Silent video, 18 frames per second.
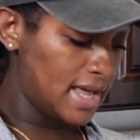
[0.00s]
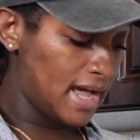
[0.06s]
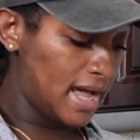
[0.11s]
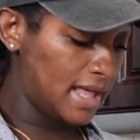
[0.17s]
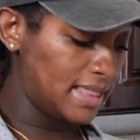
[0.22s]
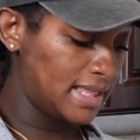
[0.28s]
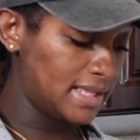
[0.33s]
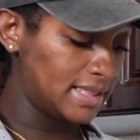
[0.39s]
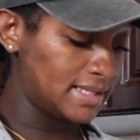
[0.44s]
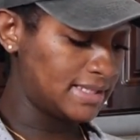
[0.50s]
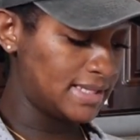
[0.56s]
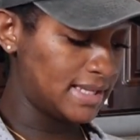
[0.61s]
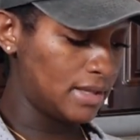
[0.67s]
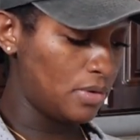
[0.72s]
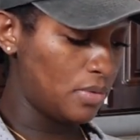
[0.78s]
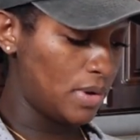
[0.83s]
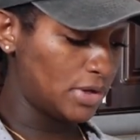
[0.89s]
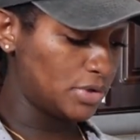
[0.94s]
I think the
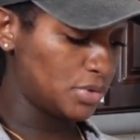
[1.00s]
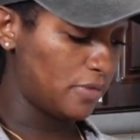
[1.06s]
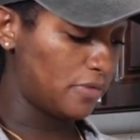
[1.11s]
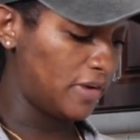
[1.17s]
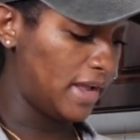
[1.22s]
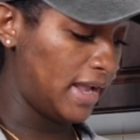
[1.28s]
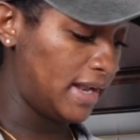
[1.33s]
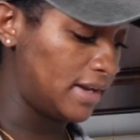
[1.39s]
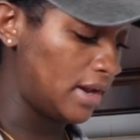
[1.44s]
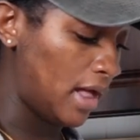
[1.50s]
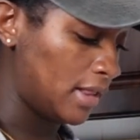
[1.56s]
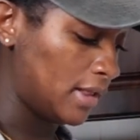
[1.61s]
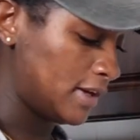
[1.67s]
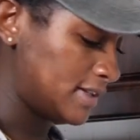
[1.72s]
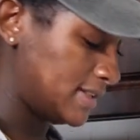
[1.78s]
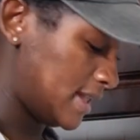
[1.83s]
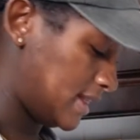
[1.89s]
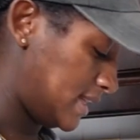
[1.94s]
single ones were for
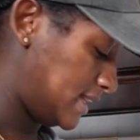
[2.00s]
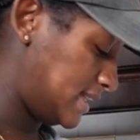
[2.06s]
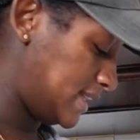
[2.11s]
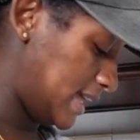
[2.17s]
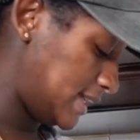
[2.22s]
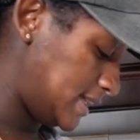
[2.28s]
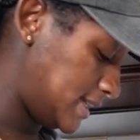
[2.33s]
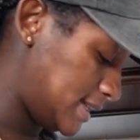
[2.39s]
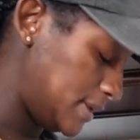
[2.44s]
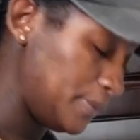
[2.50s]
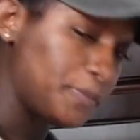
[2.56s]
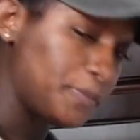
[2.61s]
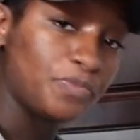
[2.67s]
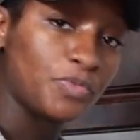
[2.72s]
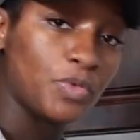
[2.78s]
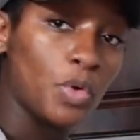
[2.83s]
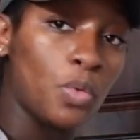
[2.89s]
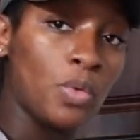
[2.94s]
$8, and the sets
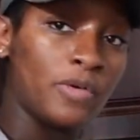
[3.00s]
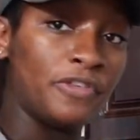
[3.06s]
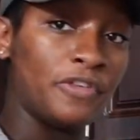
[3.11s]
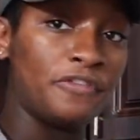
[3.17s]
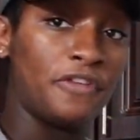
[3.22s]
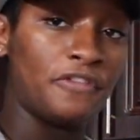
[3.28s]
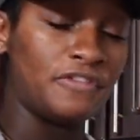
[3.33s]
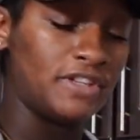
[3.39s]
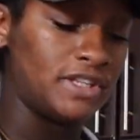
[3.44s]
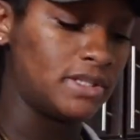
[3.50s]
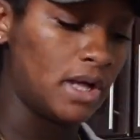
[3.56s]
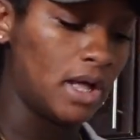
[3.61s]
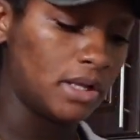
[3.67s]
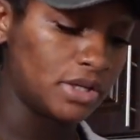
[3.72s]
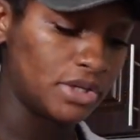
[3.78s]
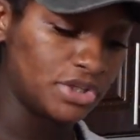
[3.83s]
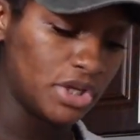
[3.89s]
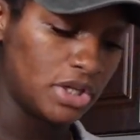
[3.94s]
were for
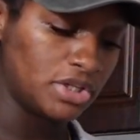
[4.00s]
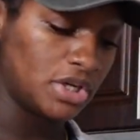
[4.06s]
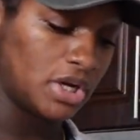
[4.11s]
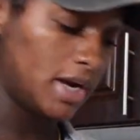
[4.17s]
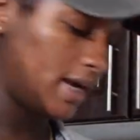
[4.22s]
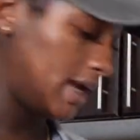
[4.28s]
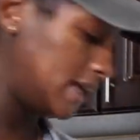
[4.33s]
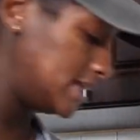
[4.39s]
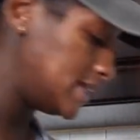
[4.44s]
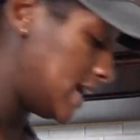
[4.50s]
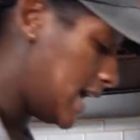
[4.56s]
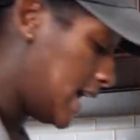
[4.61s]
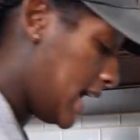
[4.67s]
$15 on Target.